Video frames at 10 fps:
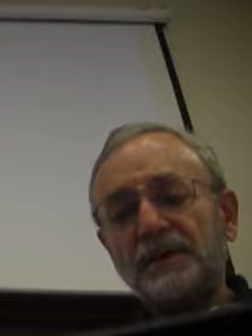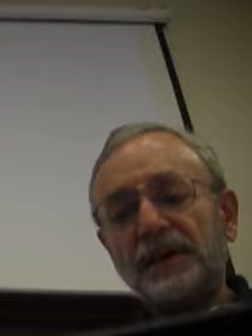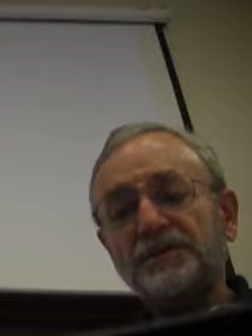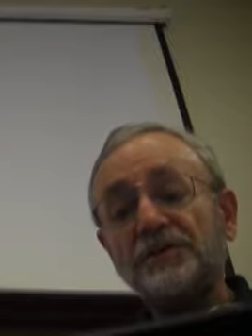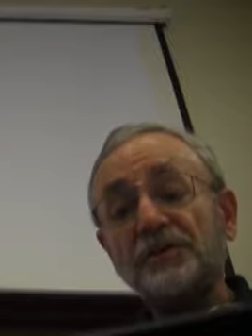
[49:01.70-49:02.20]

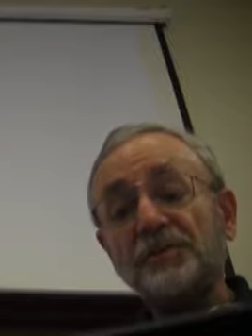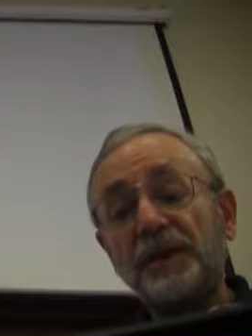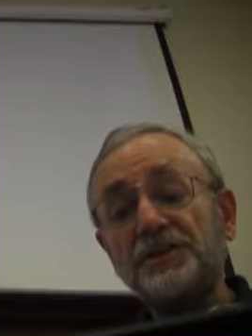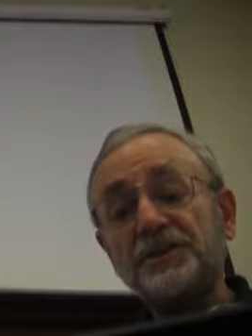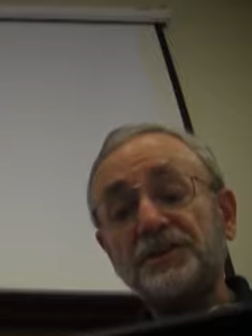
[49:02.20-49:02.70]
And so the
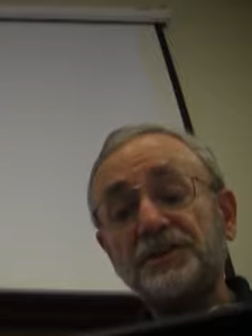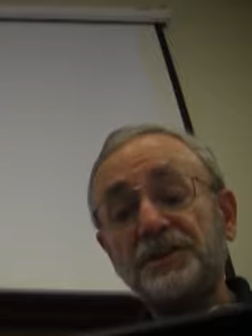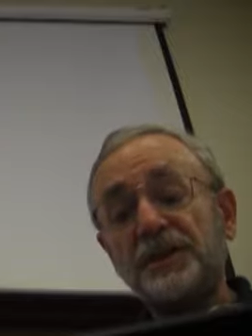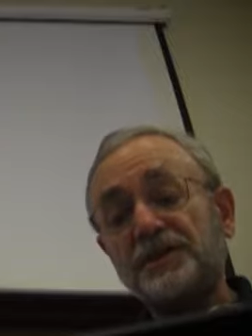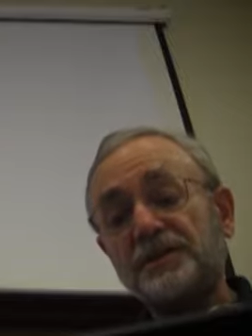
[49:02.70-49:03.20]
message is
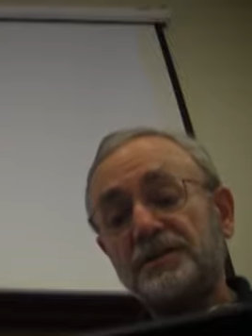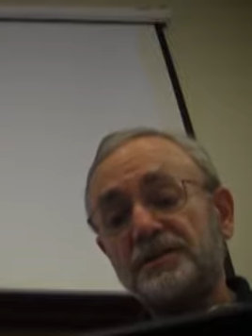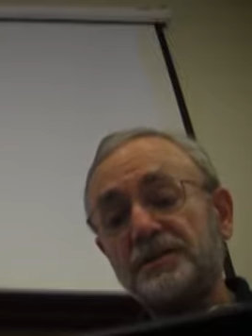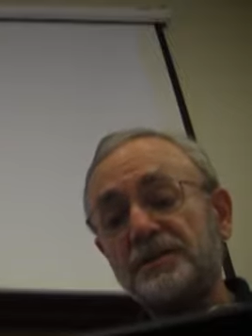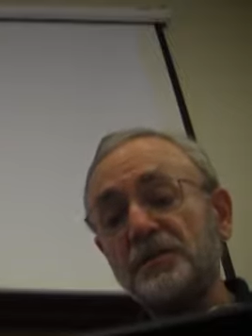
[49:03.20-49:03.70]
this
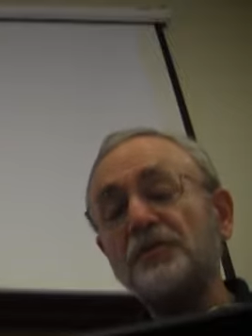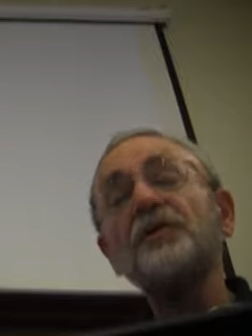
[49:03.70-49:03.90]
You've